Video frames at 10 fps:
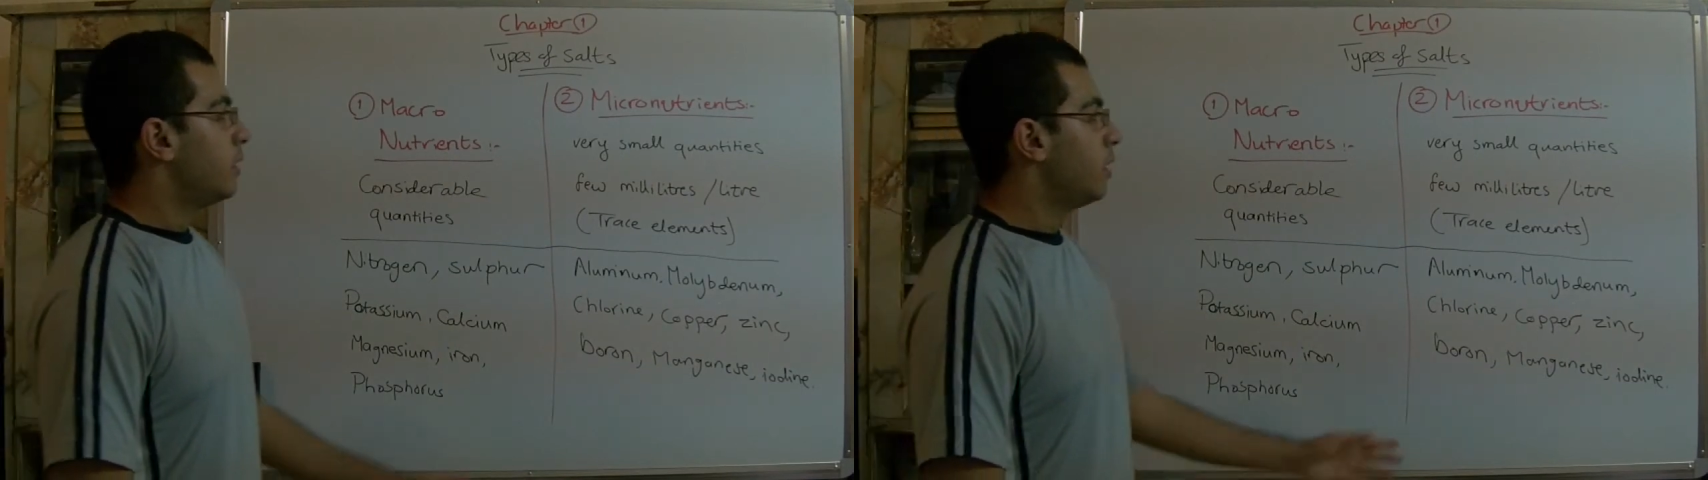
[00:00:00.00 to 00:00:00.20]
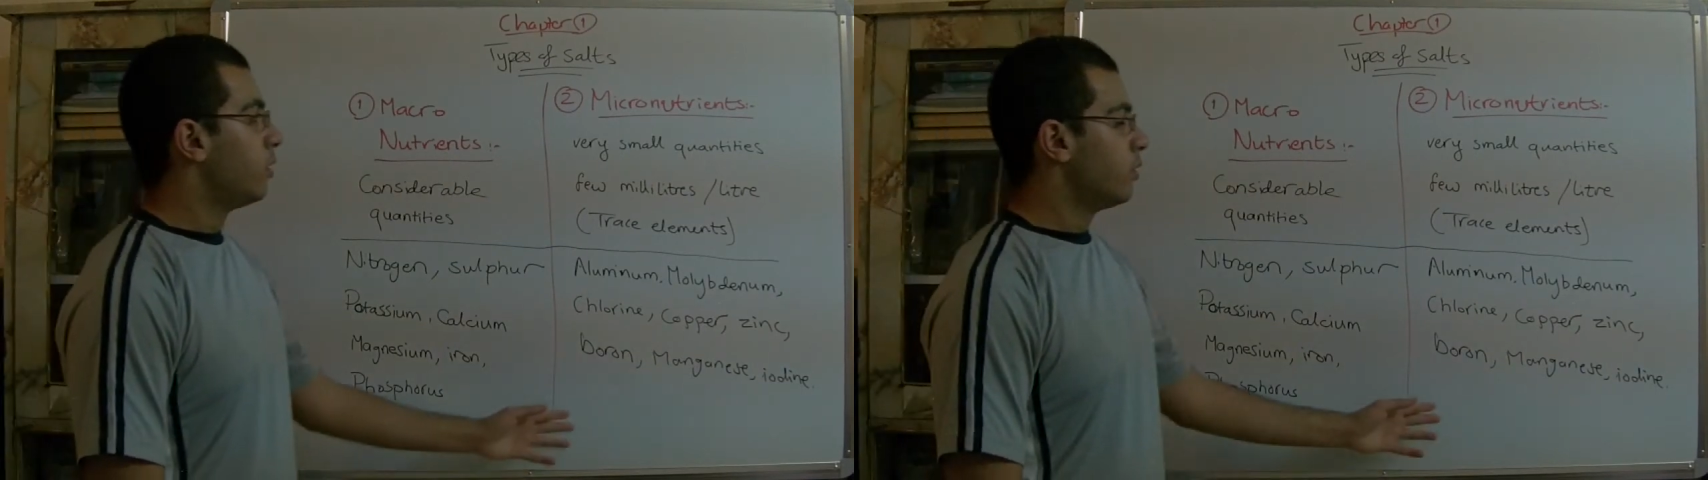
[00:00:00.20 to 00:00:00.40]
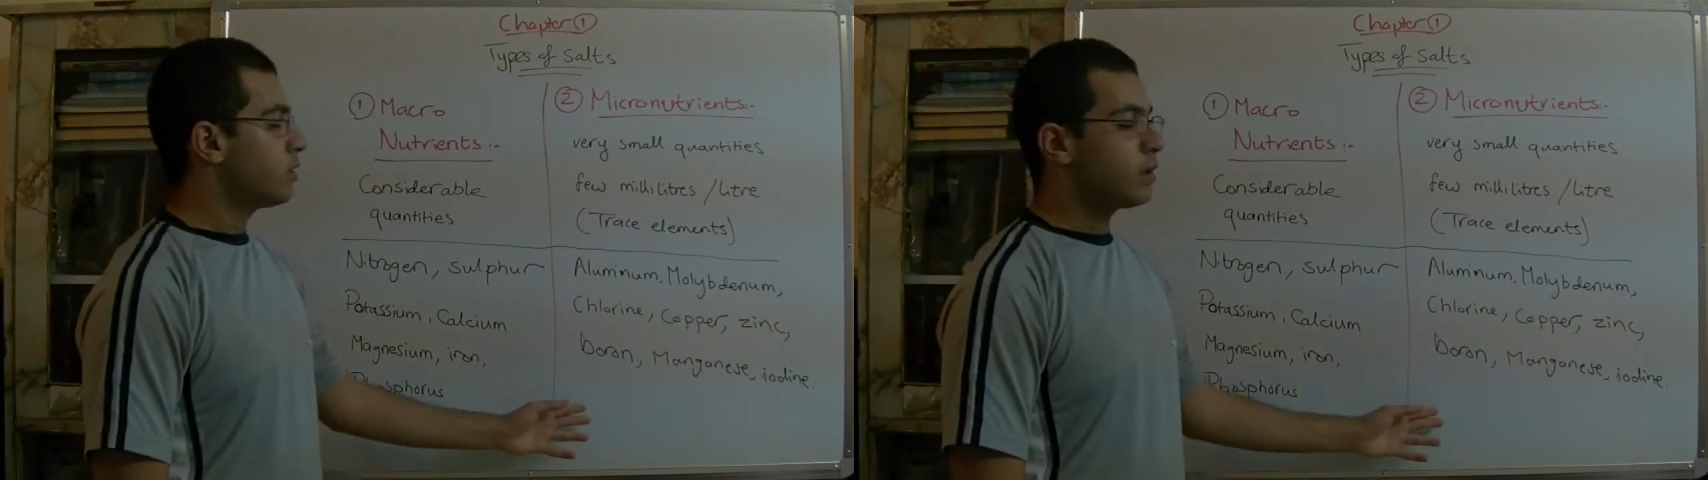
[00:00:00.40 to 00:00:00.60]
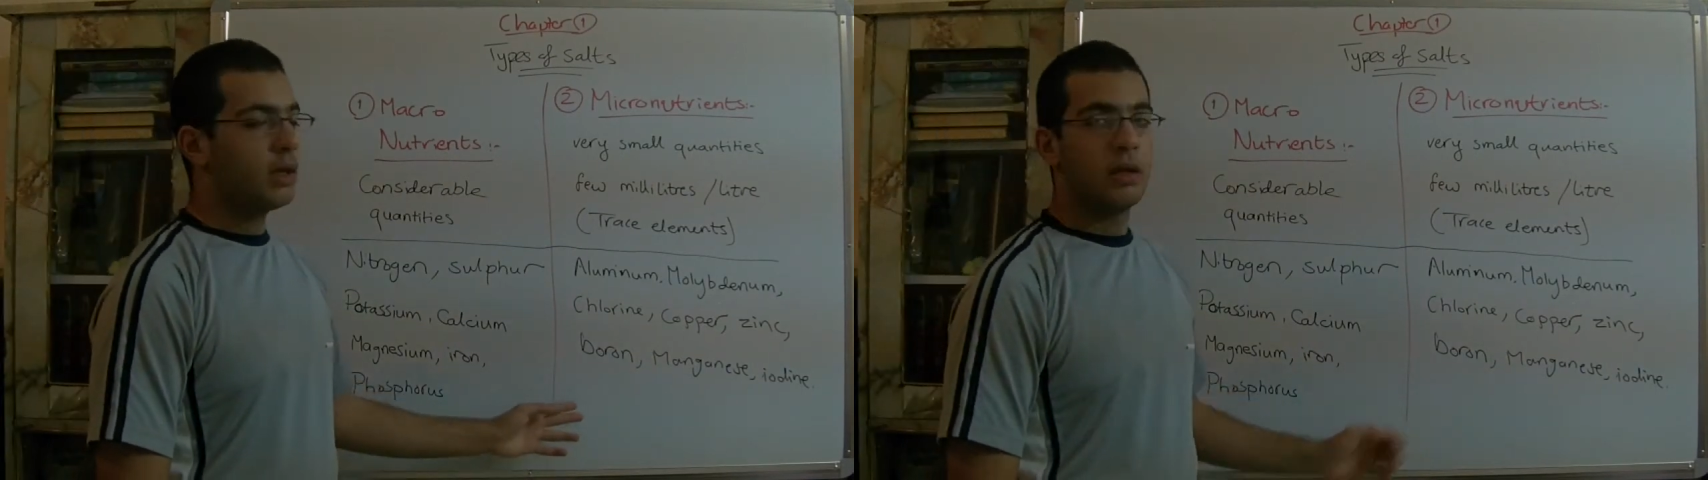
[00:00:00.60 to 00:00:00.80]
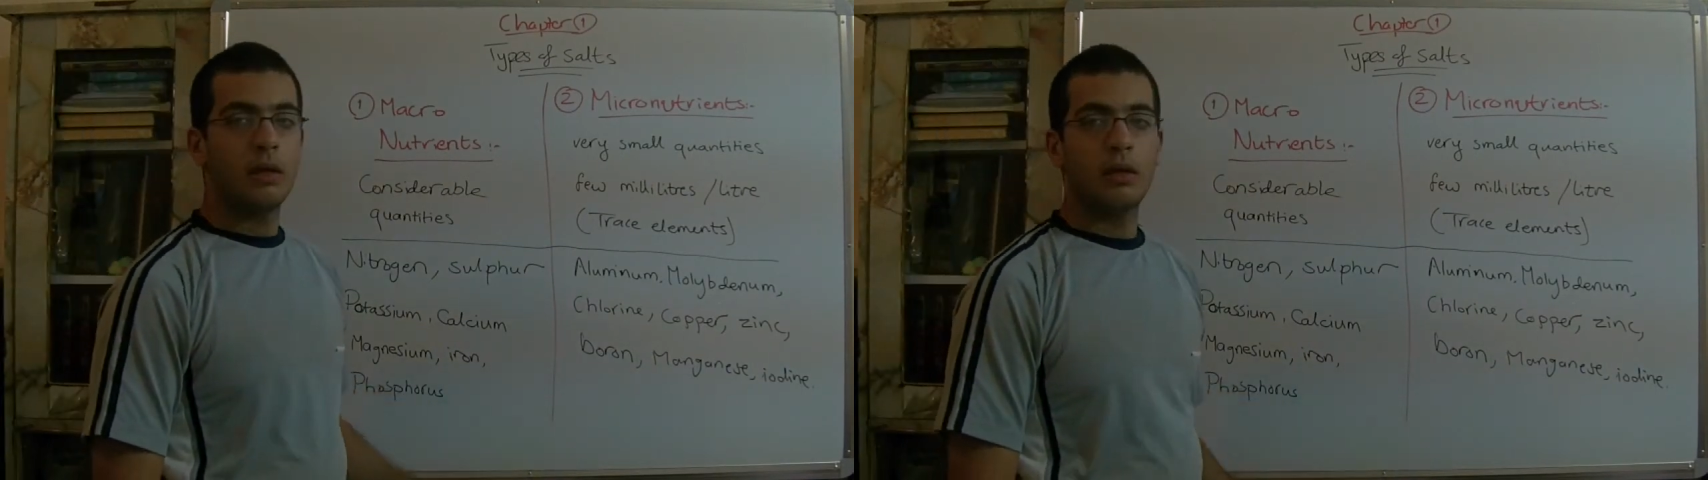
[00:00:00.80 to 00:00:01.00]
used
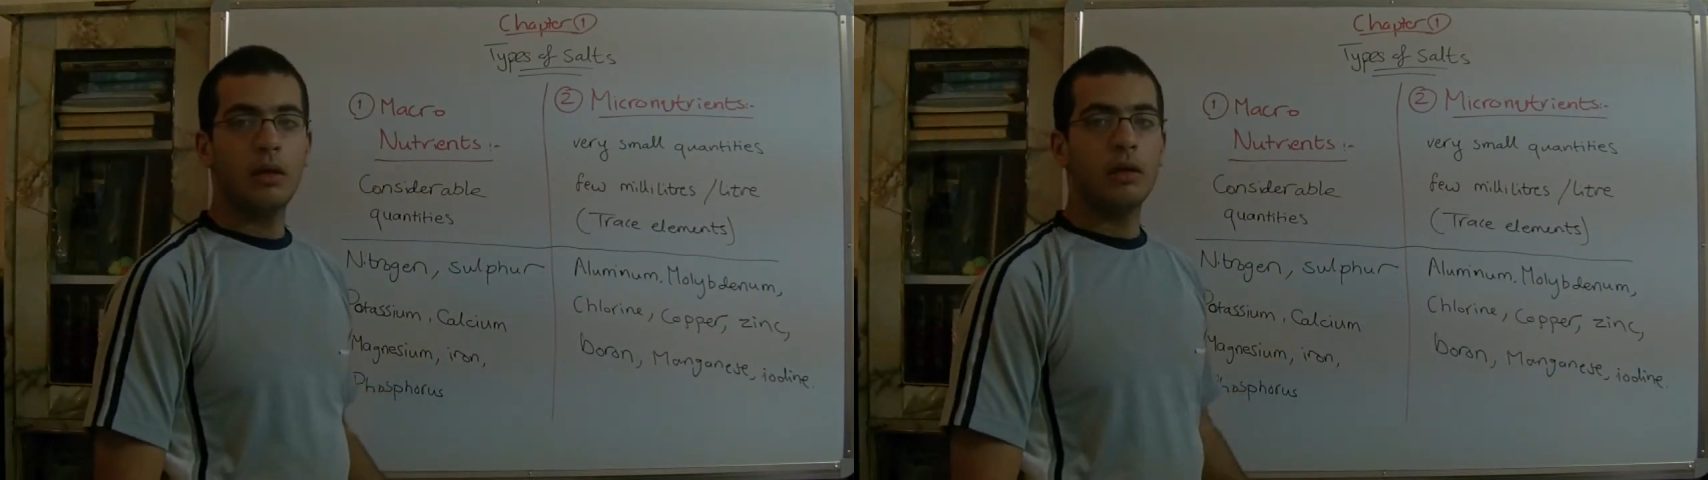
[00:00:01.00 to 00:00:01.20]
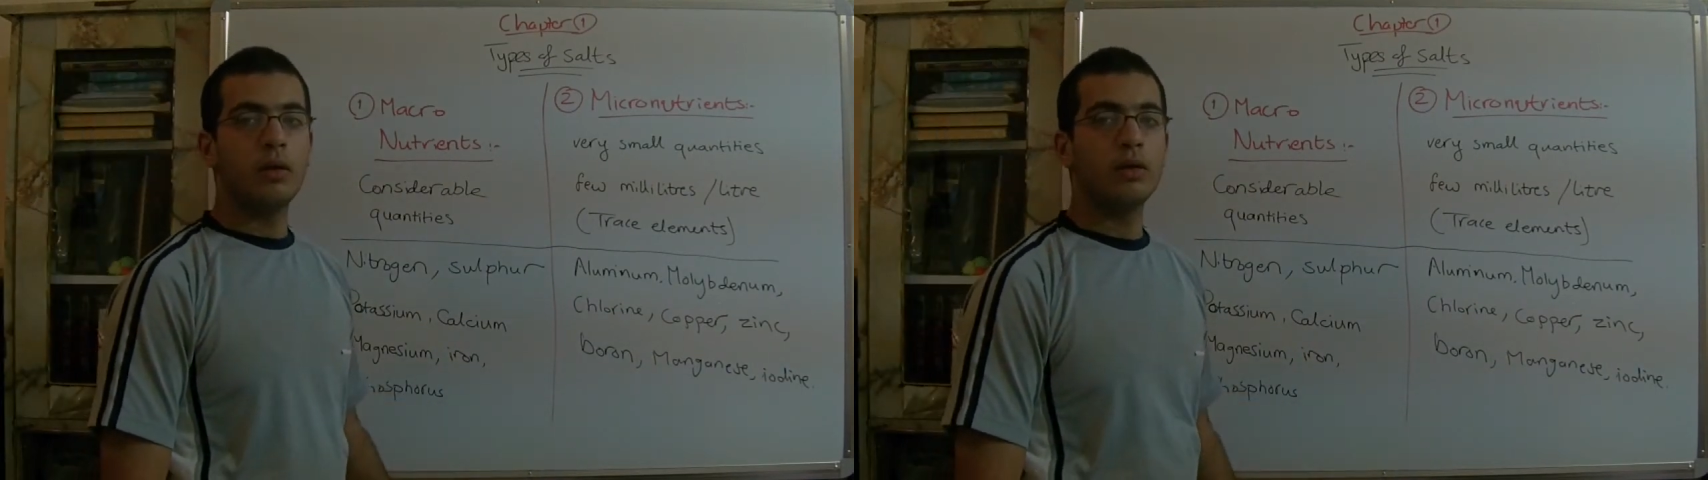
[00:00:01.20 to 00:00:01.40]
in